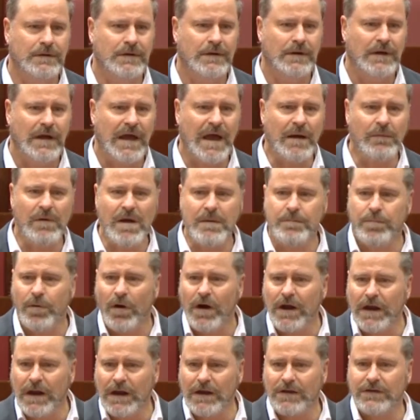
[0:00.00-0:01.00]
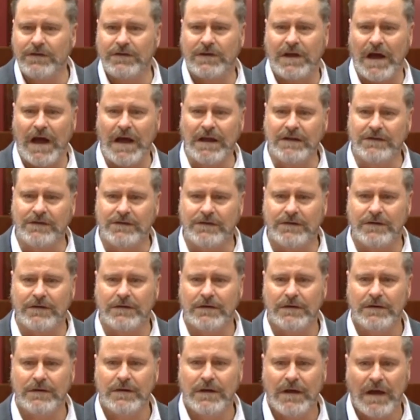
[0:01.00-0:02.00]
And we're breeding skates,
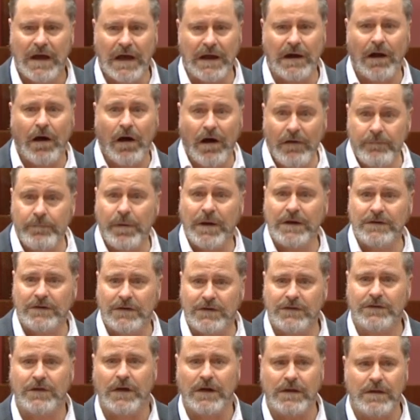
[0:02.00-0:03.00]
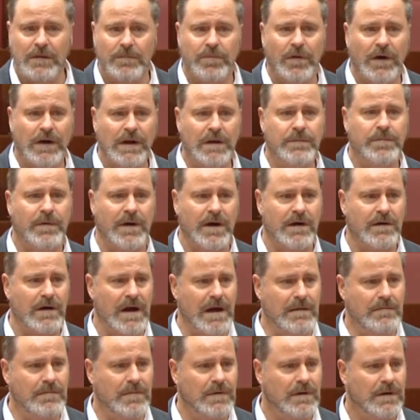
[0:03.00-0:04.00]
and I've been to see the breeding
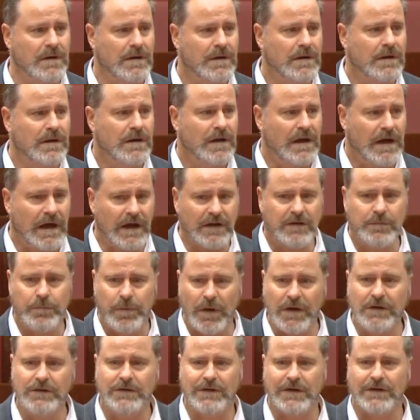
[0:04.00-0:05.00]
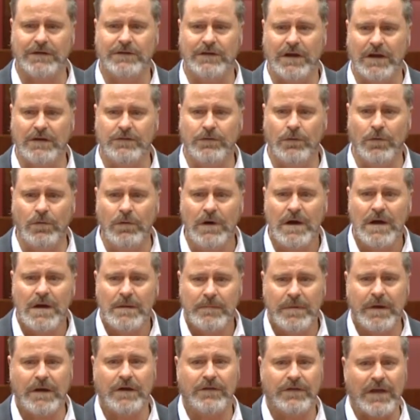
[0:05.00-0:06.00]
program. It's been successful
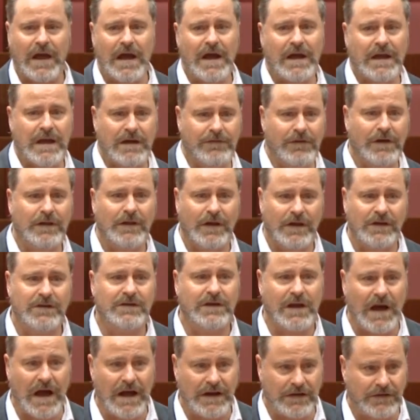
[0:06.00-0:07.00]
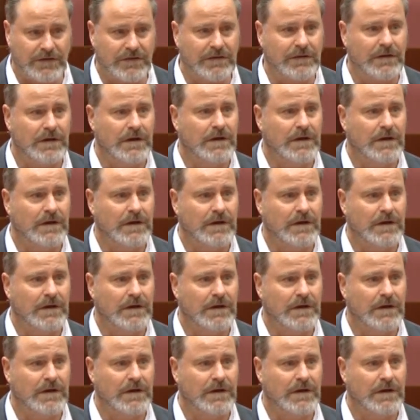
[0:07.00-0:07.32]
because they are giving these skates